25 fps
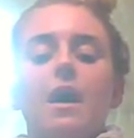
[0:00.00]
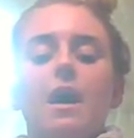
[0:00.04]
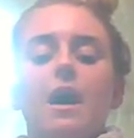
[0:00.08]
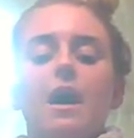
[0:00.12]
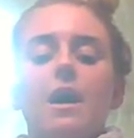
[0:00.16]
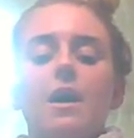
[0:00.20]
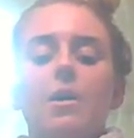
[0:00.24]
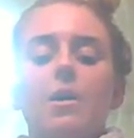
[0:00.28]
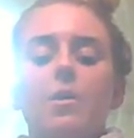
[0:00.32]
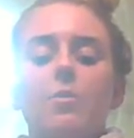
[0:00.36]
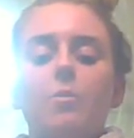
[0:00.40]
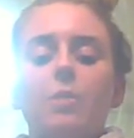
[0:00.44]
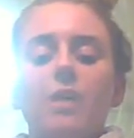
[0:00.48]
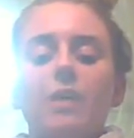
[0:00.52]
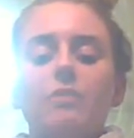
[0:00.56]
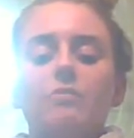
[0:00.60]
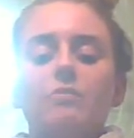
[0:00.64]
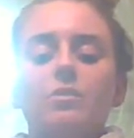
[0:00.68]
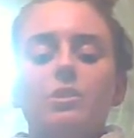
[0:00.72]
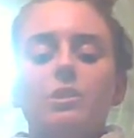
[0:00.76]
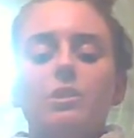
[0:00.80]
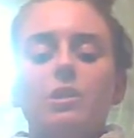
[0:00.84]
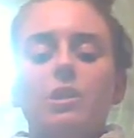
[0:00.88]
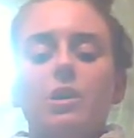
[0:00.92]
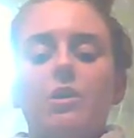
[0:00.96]
I hope
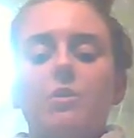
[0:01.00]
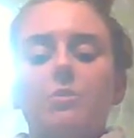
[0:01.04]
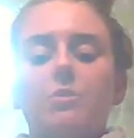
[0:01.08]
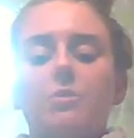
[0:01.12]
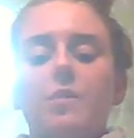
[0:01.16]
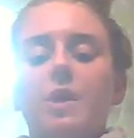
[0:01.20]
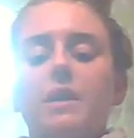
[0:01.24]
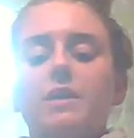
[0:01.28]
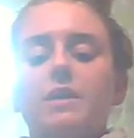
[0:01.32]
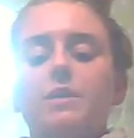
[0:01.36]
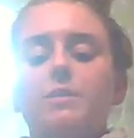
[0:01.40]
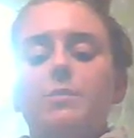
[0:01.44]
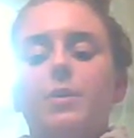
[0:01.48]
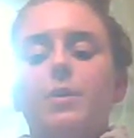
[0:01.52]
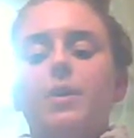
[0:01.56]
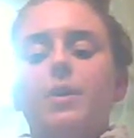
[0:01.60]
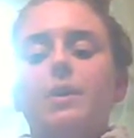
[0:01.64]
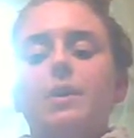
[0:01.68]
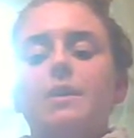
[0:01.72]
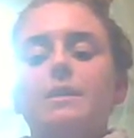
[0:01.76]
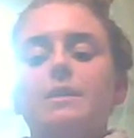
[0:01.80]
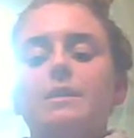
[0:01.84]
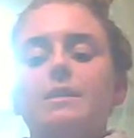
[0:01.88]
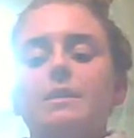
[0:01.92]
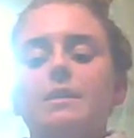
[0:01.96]
after sharing my
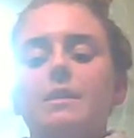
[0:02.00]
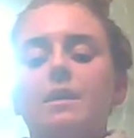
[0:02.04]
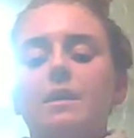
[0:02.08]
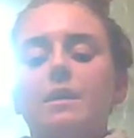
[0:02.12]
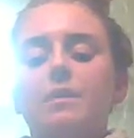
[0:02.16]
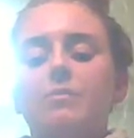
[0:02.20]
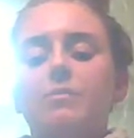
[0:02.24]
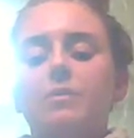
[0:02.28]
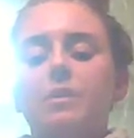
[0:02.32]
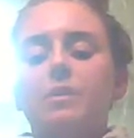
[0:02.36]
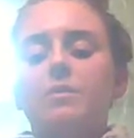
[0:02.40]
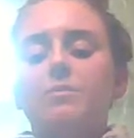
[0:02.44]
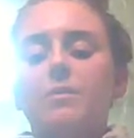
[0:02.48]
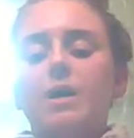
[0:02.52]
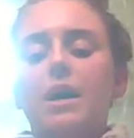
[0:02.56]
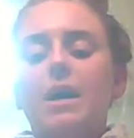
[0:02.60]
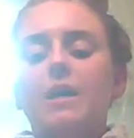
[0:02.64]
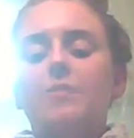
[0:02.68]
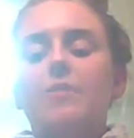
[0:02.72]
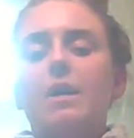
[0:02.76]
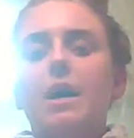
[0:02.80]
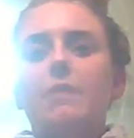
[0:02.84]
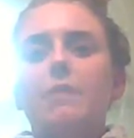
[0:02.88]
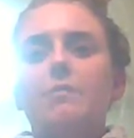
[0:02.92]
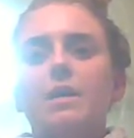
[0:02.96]
experience with my
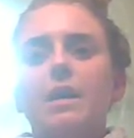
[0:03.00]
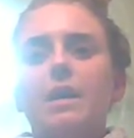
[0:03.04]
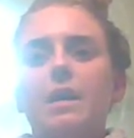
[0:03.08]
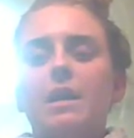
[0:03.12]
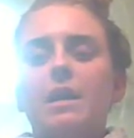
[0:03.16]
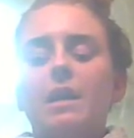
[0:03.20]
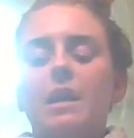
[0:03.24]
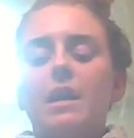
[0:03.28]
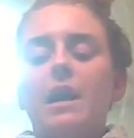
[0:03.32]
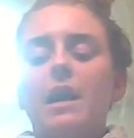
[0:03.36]
rabbit,